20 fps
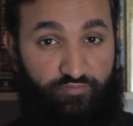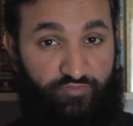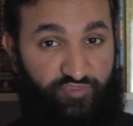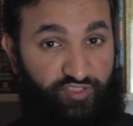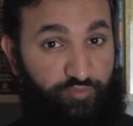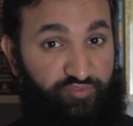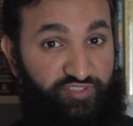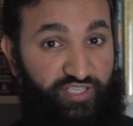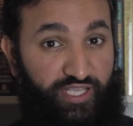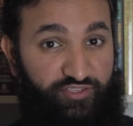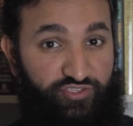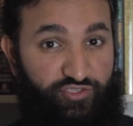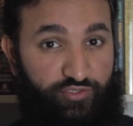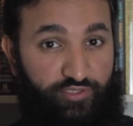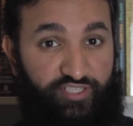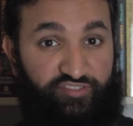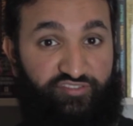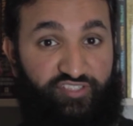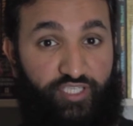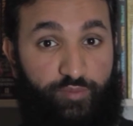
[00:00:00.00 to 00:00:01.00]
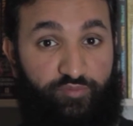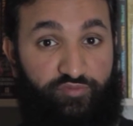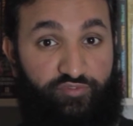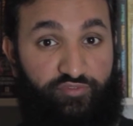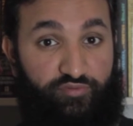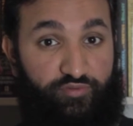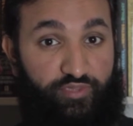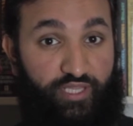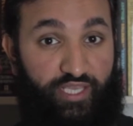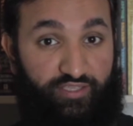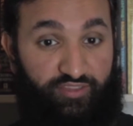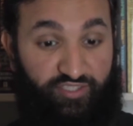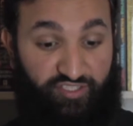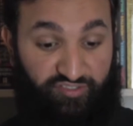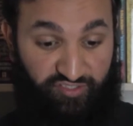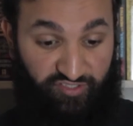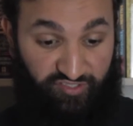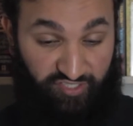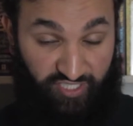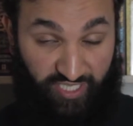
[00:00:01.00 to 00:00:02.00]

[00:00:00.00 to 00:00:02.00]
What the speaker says: substantial. It seems like this is